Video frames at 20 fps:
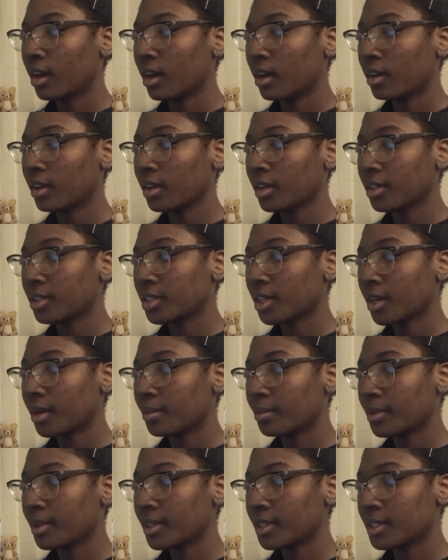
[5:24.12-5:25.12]
all her
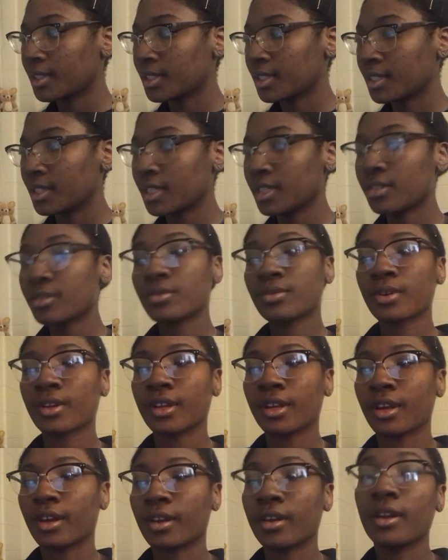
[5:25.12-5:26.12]
dramas. This one's
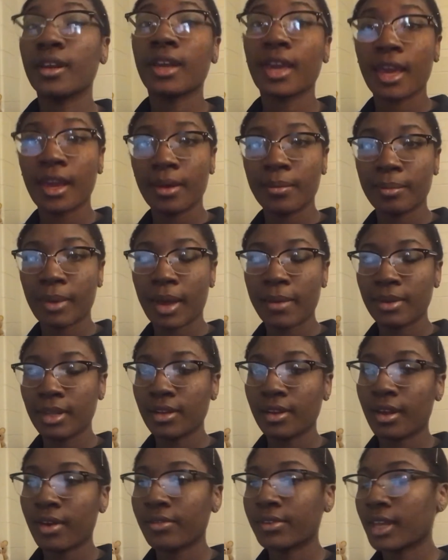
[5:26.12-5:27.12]
really good. Can't Buy Me
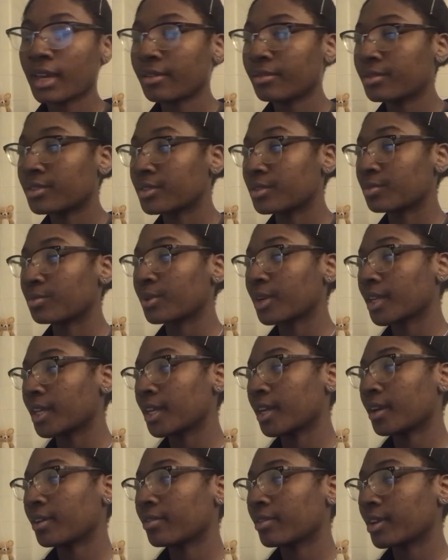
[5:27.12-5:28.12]
Love. That one's really
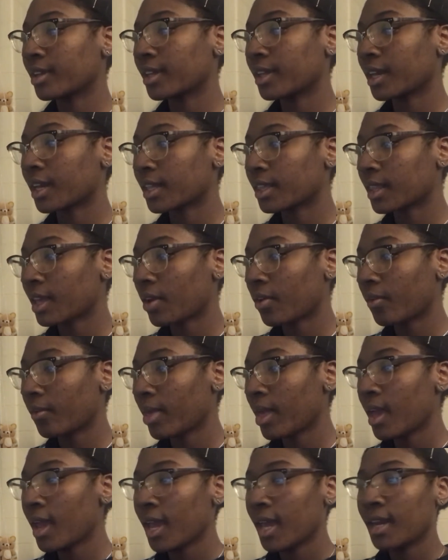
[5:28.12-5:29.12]
good. I really like that one.
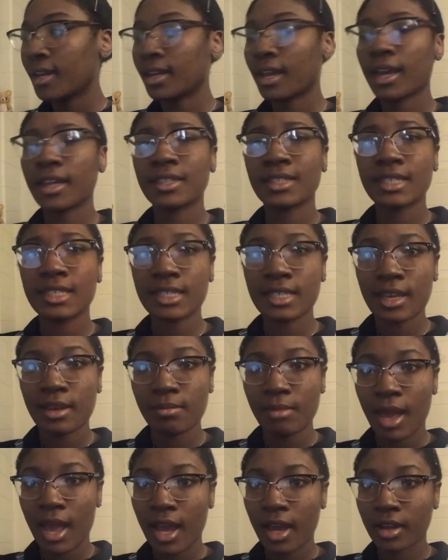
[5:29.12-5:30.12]
And it has the
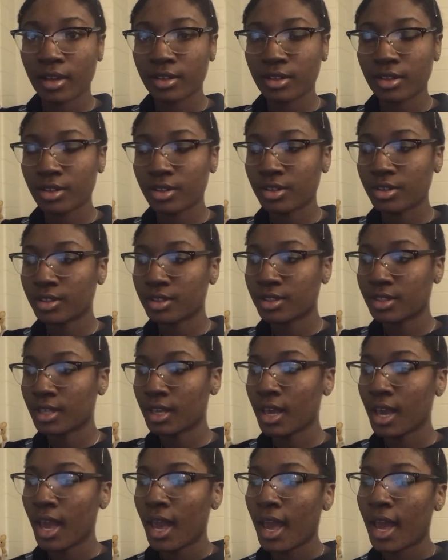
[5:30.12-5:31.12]
same actors
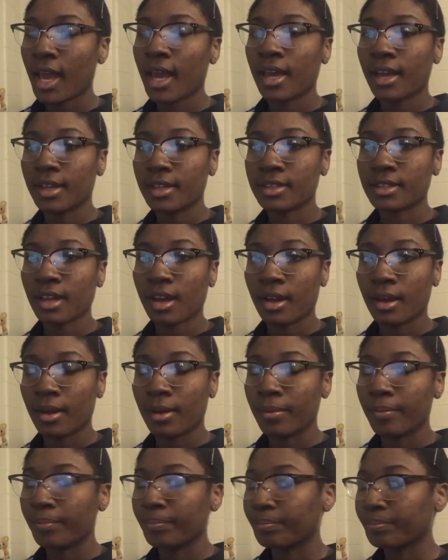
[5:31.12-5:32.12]
as
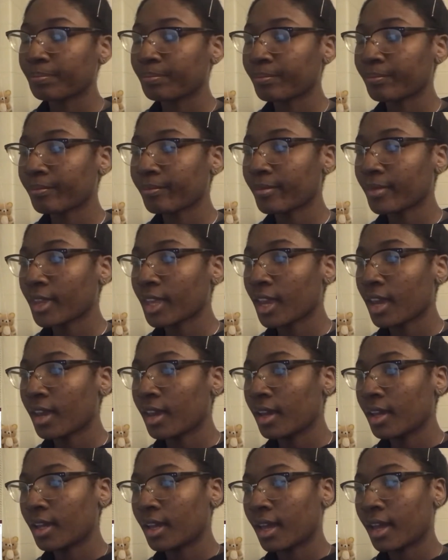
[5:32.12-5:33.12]
um
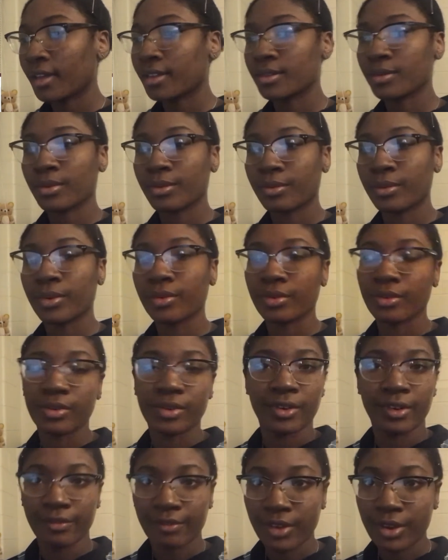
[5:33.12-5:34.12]
as the one we're
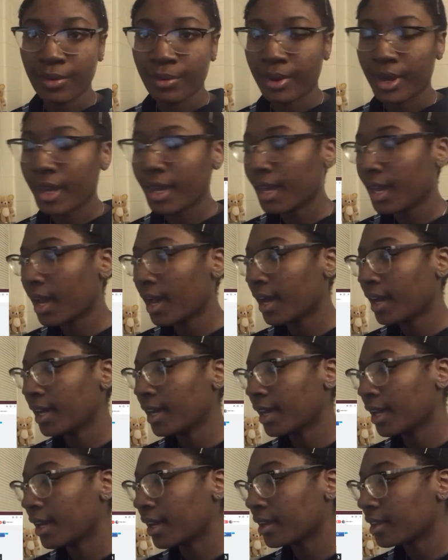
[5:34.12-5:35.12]
reviewing.
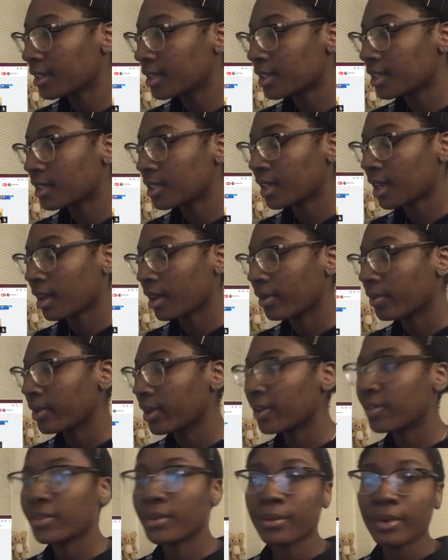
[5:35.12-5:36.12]
And yeah,
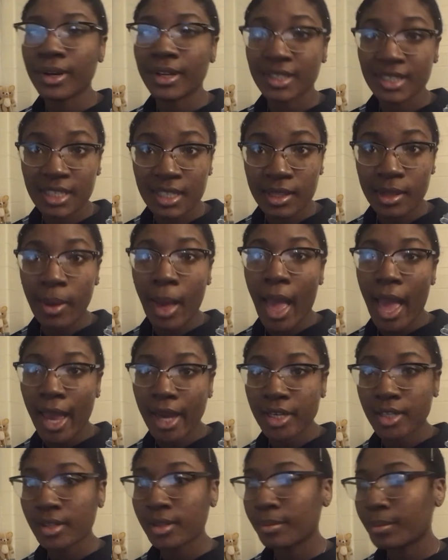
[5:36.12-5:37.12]
if you want to see them
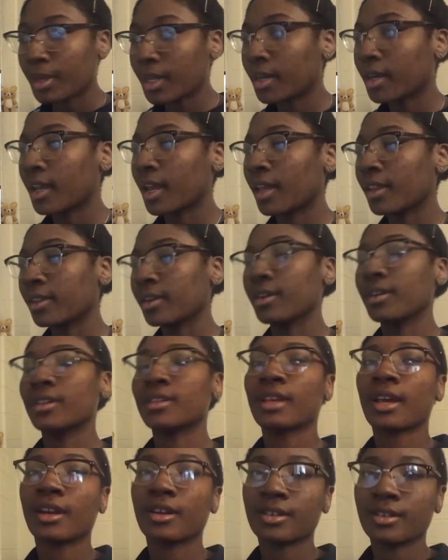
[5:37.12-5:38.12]
actually be together,
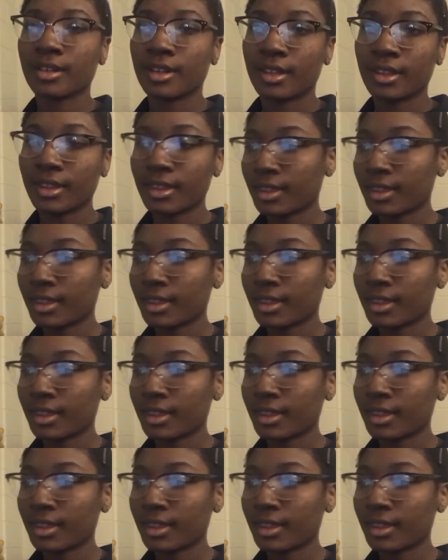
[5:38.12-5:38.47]
it's actually